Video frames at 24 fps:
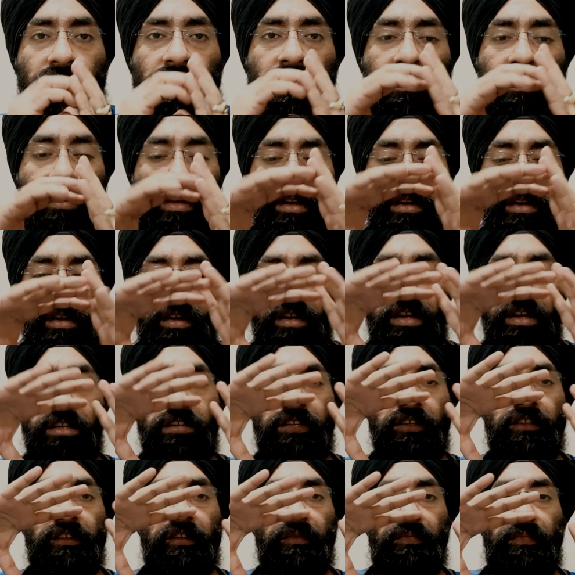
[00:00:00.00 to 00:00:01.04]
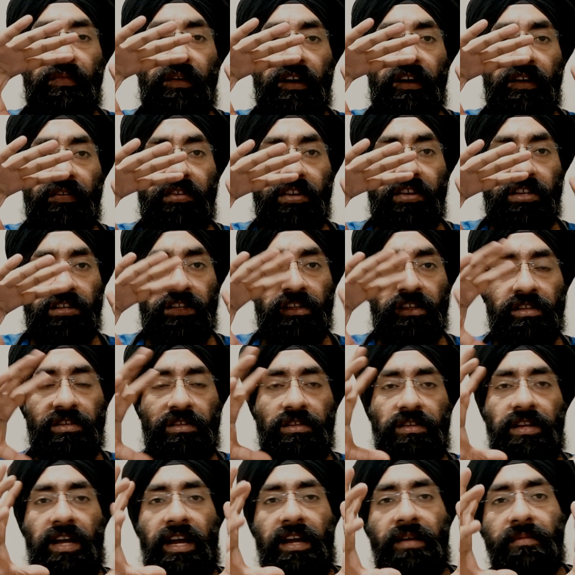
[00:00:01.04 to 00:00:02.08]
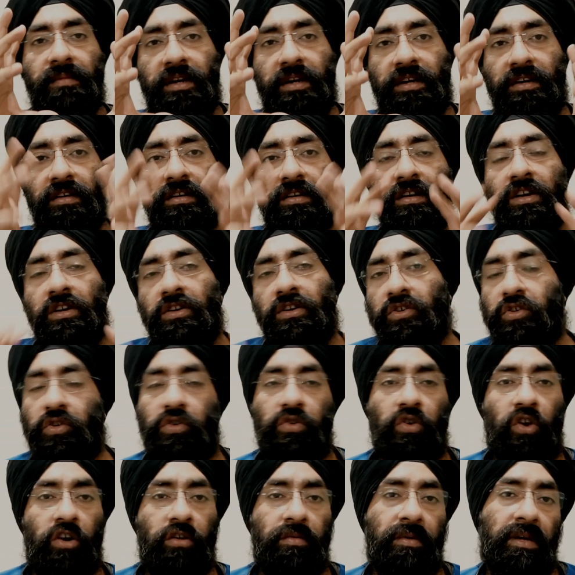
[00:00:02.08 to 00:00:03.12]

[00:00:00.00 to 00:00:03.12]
increases the blood vessels diameter, should not be